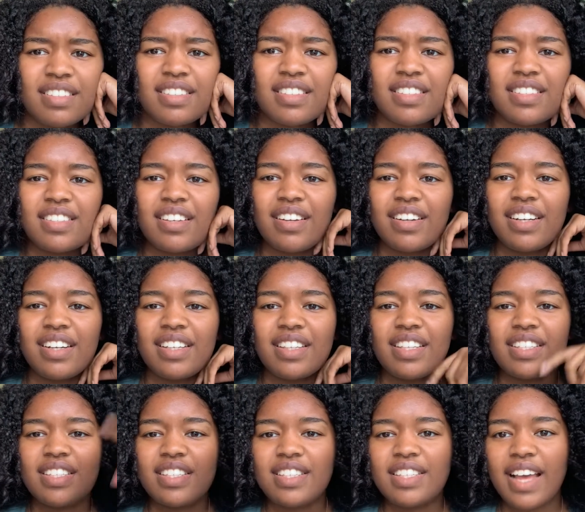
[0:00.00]
Sorry,
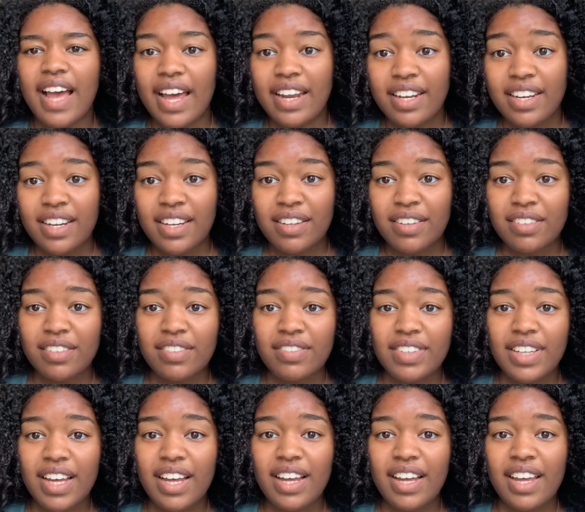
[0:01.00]
this is editing,
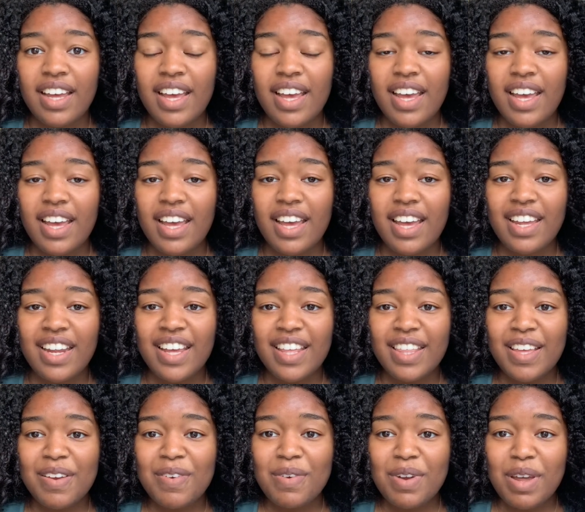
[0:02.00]
Olivia. And I
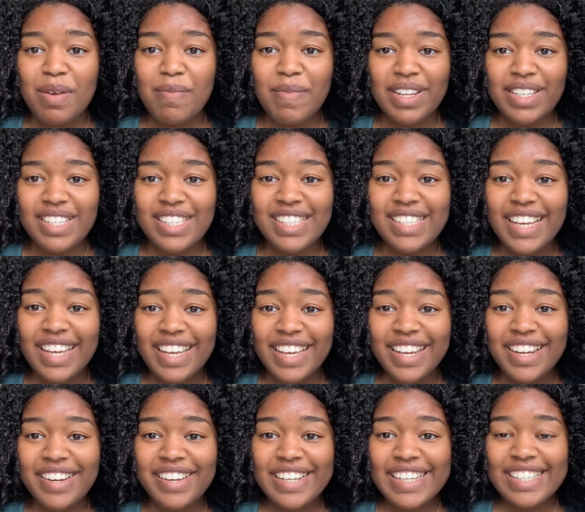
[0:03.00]
think what I meant to say
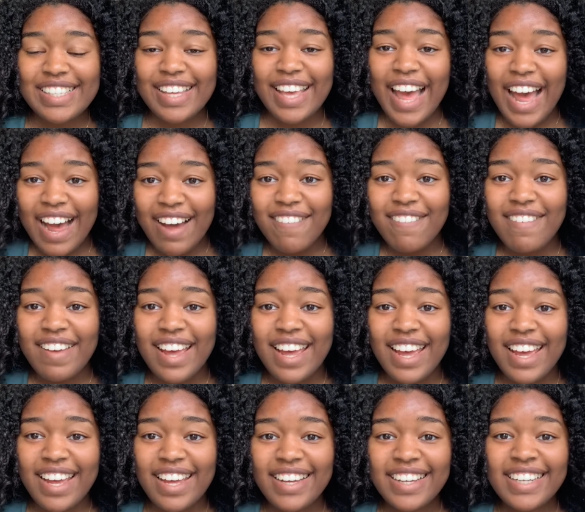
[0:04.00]
here is
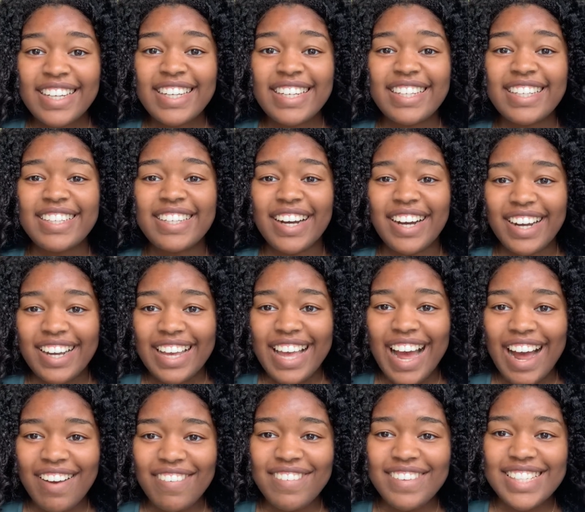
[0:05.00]
cafe, not
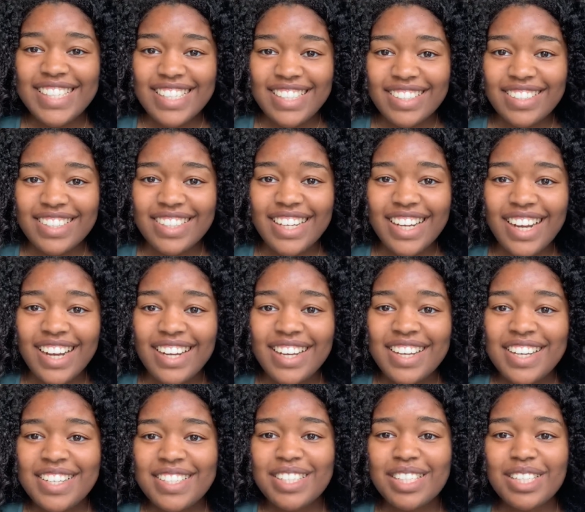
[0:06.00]
cafeteria.
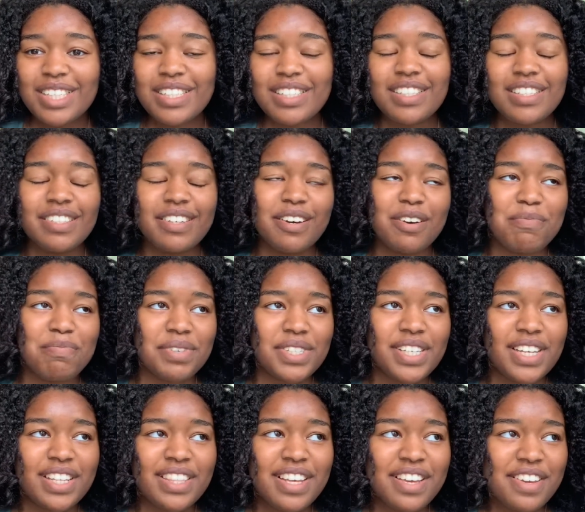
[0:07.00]
Just, you know,
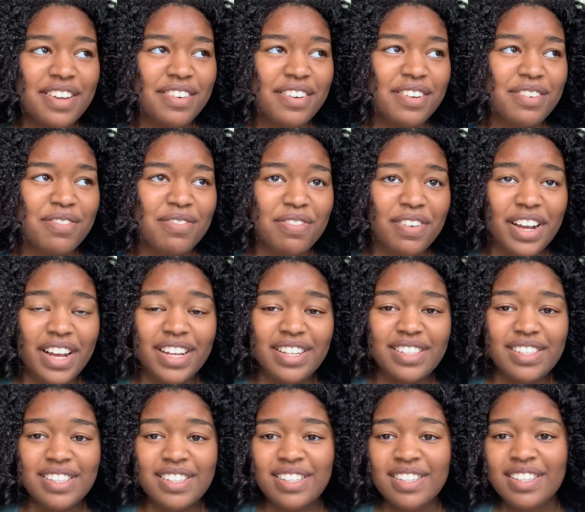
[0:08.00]
pretend that you're in
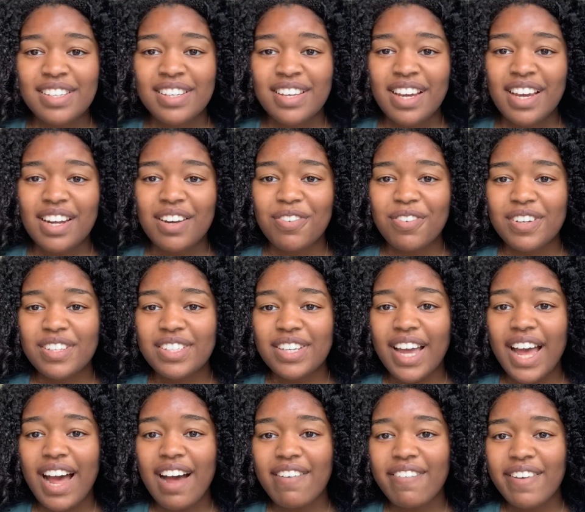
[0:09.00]
France at a French
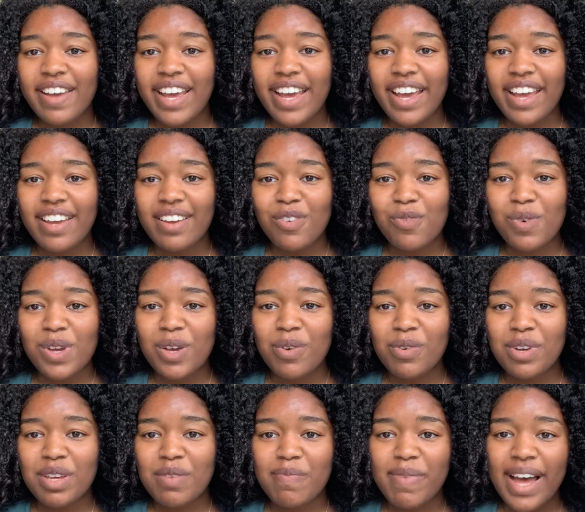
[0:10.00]
cafe,
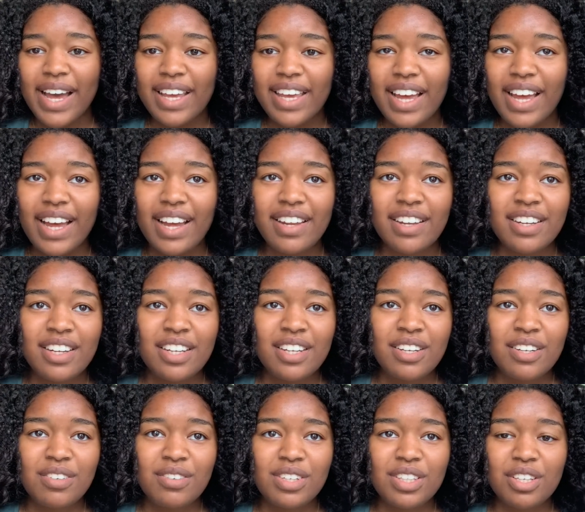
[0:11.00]
oui baguette,
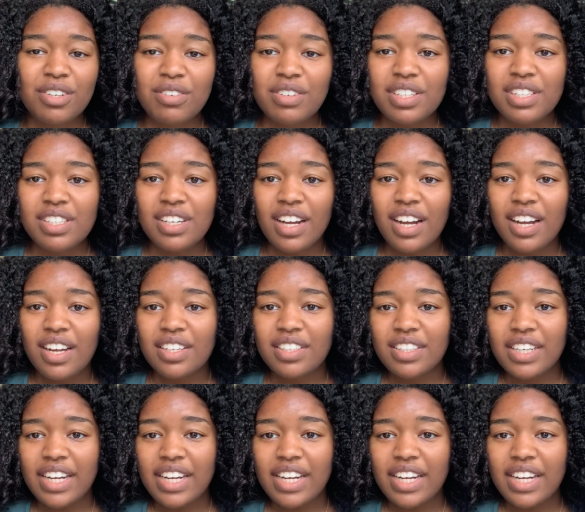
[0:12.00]
with a croissant in your